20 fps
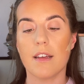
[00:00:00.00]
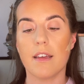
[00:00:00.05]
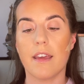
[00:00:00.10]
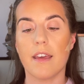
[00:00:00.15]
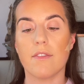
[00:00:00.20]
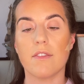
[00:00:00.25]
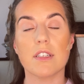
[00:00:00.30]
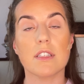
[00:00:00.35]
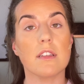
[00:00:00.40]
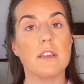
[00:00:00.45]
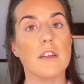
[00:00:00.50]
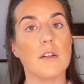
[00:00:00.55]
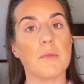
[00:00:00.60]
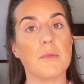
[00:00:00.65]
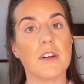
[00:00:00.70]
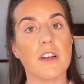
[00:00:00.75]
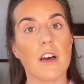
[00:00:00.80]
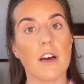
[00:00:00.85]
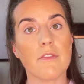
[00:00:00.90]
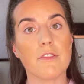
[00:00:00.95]
give us a little
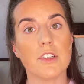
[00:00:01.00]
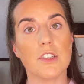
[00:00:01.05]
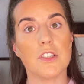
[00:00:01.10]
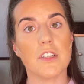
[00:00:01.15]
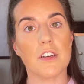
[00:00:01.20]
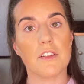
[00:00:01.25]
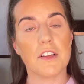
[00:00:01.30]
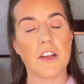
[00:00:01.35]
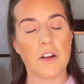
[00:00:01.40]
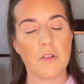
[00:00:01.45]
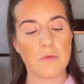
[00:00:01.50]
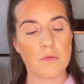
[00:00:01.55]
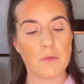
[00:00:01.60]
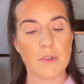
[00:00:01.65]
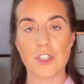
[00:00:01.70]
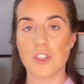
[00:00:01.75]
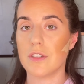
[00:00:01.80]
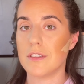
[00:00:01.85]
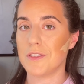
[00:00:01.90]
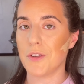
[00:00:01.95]
bit of coverage down there,
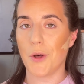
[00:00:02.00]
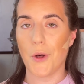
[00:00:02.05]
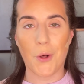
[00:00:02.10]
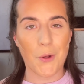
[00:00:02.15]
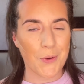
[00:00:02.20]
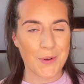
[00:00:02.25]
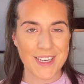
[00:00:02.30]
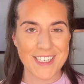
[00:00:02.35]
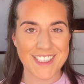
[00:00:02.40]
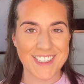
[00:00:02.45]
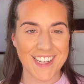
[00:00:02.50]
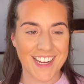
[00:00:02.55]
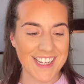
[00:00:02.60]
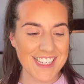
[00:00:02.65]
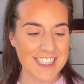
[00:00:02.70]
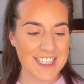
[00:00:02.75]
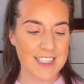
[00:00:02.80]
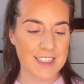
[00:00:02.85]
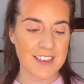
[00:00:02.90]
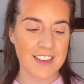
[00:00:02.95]
which is always
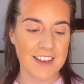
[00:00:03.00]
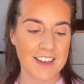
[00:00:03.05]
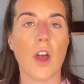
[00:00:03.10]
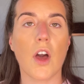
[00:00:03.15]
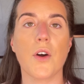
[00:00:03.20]
nice.